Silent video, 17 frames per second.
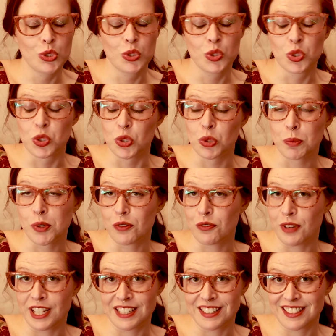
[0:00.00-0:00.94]
super
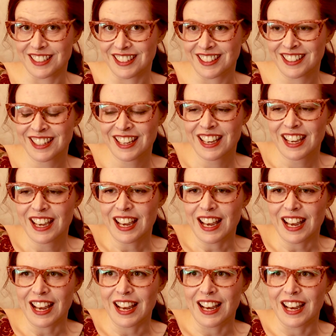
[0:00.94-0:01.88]
fancy.
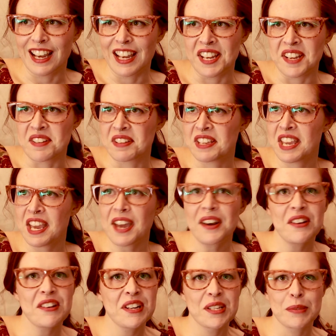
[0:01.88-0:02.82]
I
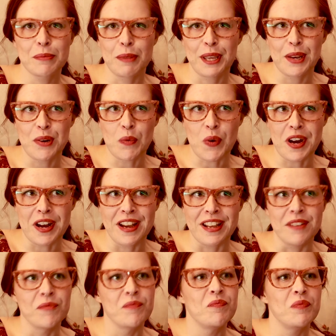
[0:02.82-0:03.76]
cannot explain
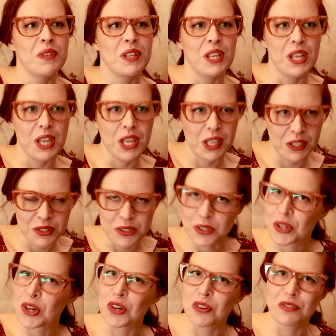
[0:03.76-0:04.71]
why. It is
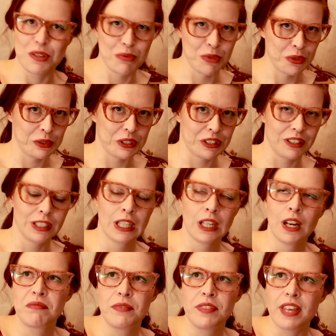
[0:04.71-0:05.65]
a curvy ruler.
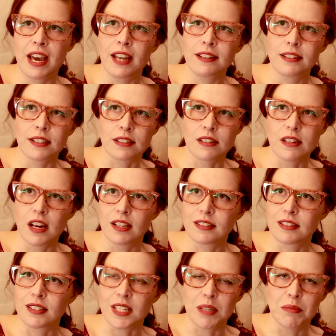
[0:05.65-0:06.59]
That does
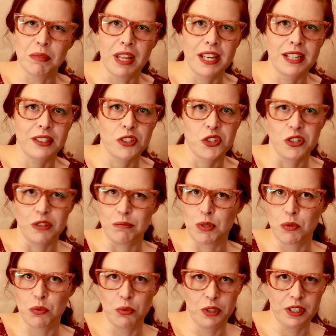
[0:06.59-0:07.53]
not seem like it should
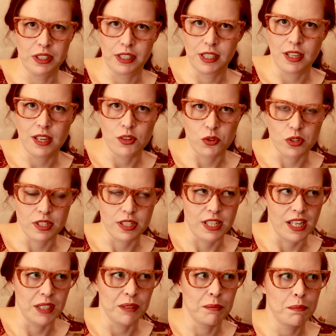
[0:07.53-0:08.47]
be really
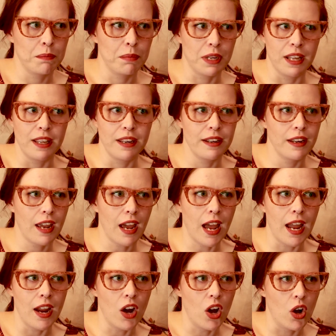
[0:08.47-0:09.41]
interesting, but
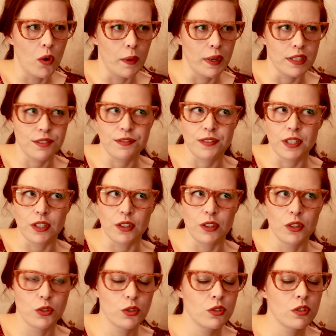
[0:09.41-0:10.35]
I always
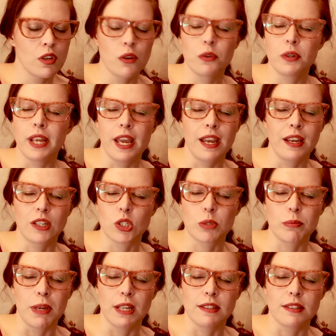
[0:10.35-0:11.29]
feel so dang
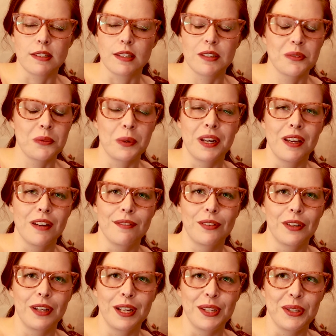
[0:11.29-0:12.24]
schmancy
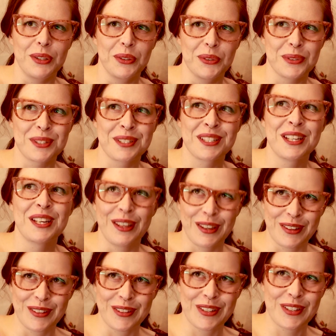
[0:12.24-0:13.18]
whenever I use
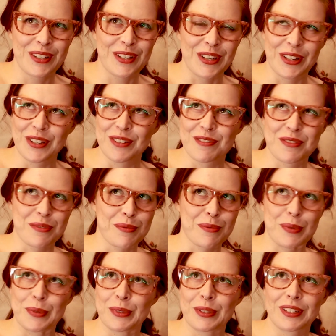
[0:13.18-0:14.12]
the curved
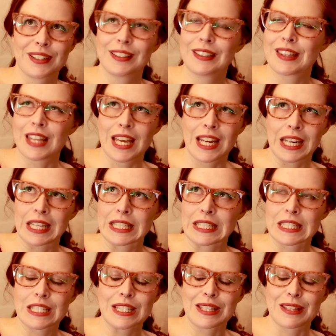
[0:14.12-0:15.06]
ruler that
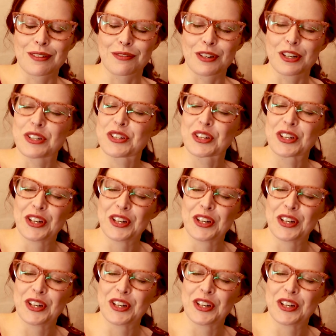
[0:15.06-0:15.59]
is the French